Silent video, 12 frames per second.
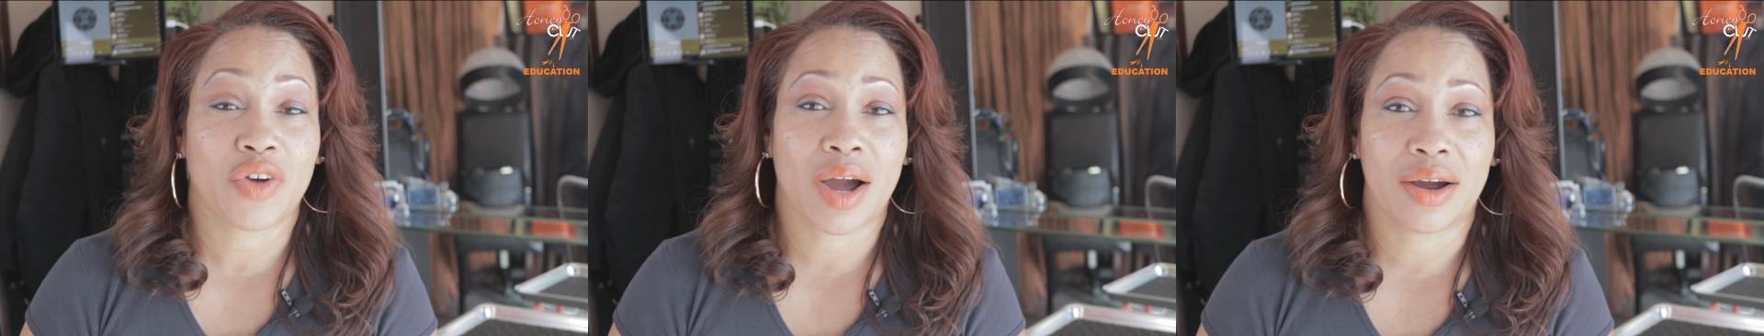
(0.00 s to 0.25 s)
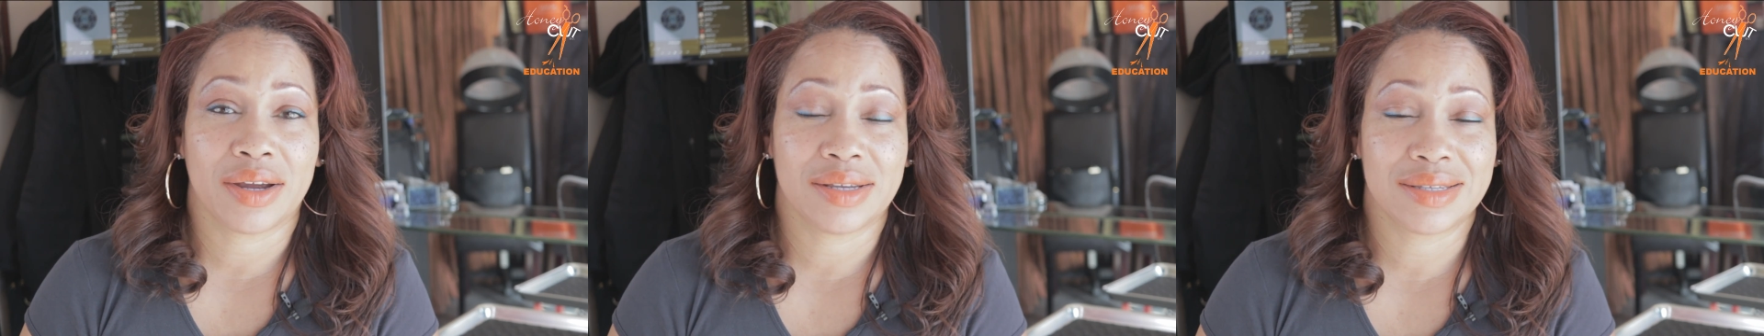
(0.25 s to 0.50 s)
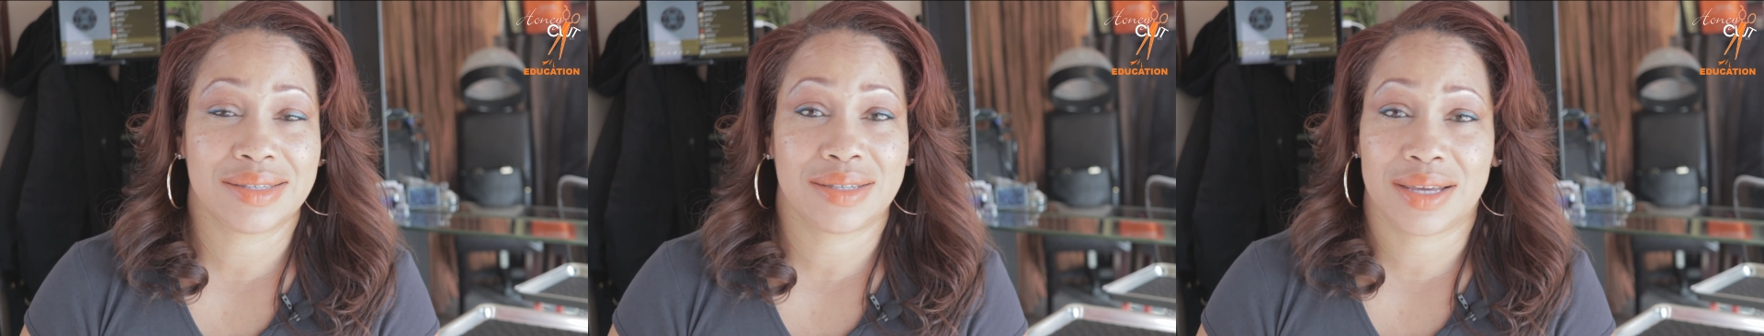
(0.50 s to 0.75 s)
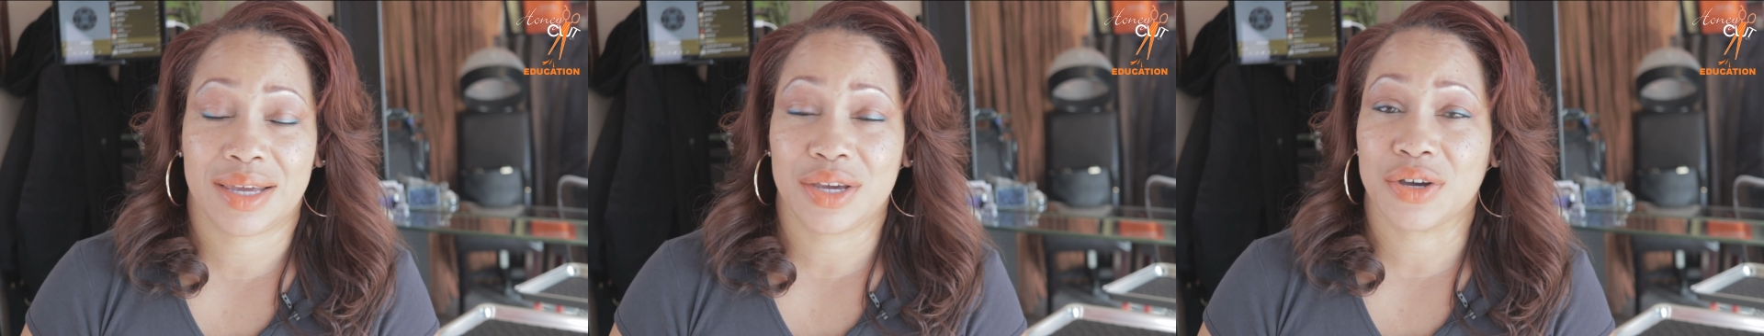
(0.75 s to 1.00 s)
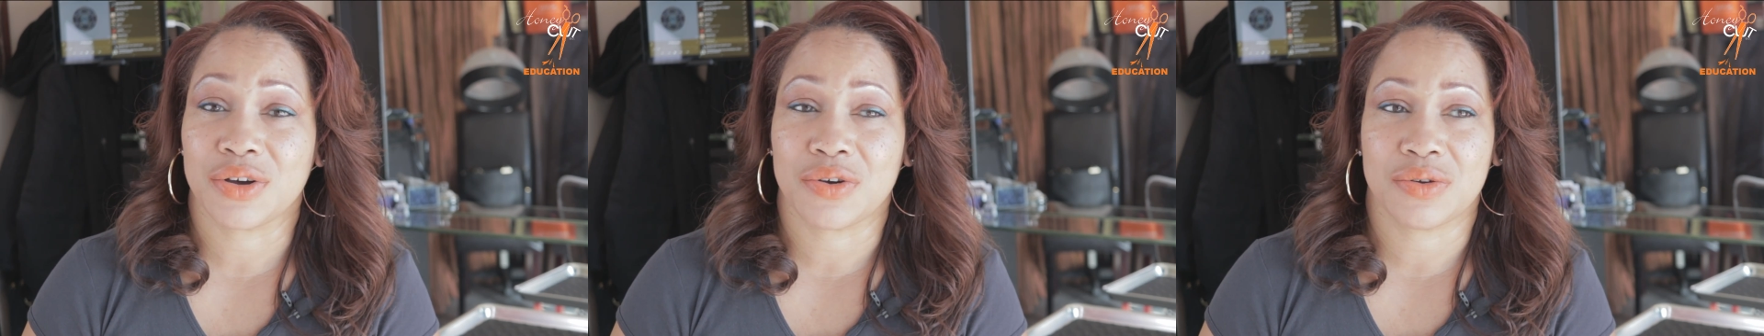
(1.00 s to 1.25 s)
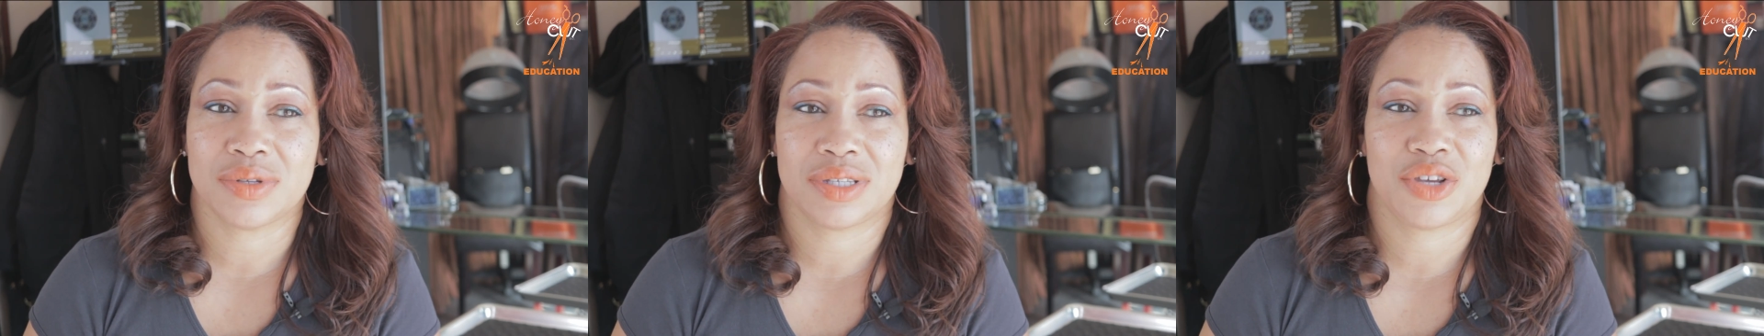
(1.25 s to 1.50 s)
far as
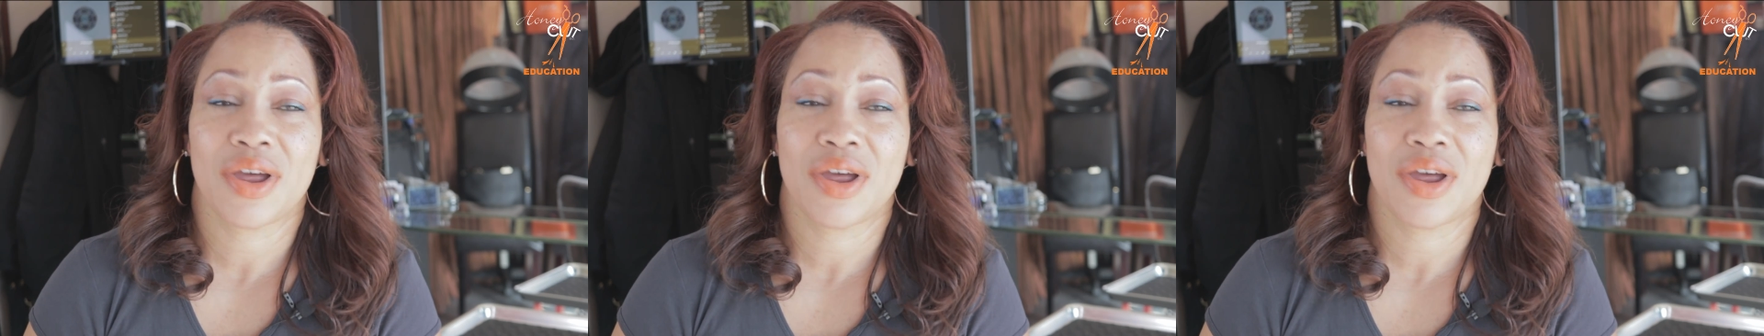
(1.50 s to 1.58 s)
skills,